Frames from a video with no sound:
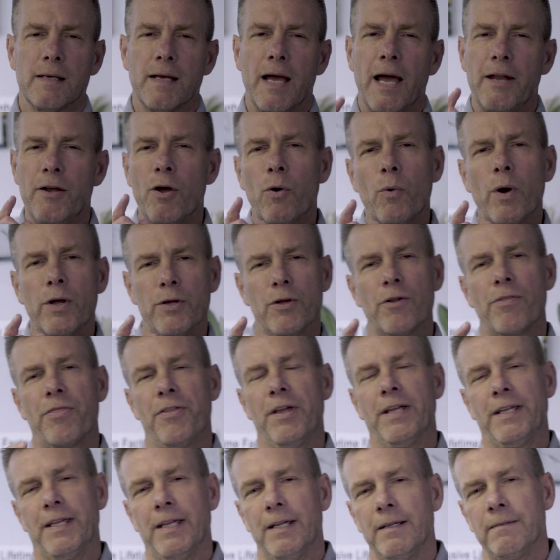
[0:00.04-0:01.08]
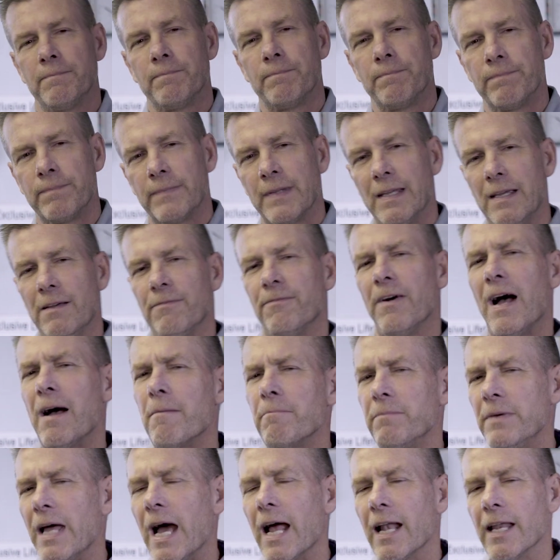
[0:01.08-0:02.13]
I know what you're thinking. If
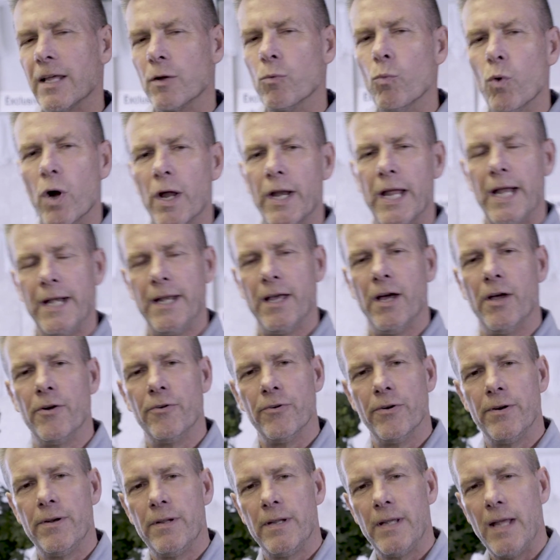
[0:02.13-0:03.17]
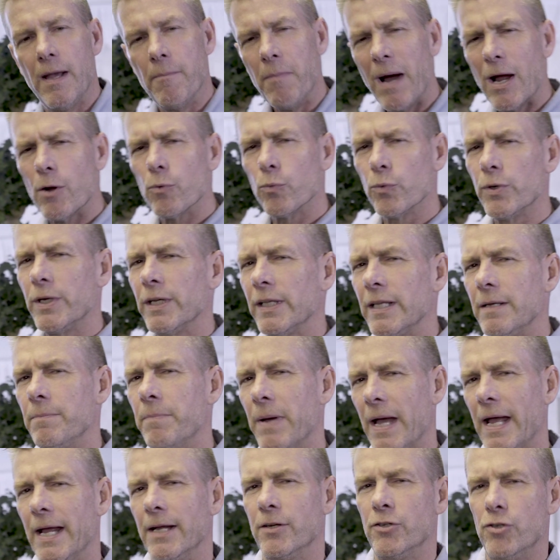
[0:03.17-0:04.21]
I'm dialing 1 800, am I really
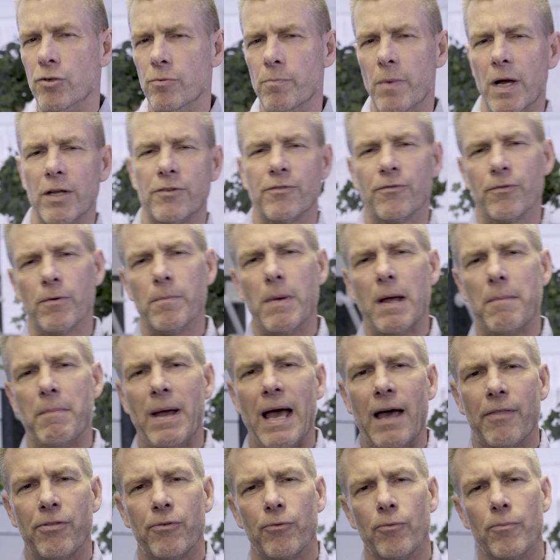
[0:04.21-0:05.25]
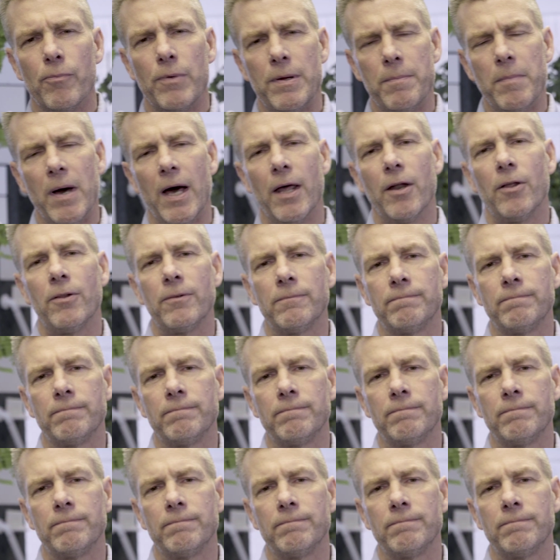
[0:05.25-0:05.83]
paying too much for my bathroom remodel?